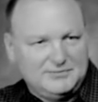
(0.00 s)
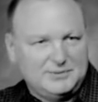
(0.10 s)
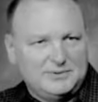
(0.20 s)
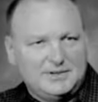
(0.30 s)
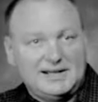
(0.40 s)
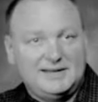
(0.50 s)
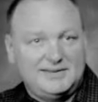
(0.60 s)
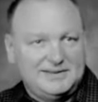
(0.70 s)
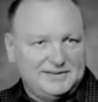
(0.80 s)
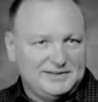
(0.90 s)
for the light at
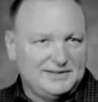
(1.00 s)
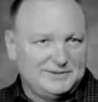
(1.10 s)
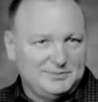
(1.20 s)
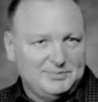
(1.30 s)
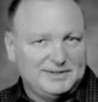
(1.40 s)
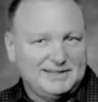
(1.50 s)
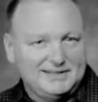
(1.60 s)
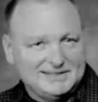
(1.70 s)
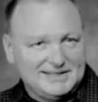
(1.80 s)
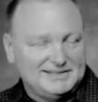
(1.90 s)
the end of the tunnel, but in
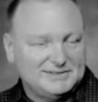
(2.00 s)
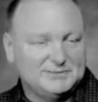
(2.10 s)
this case,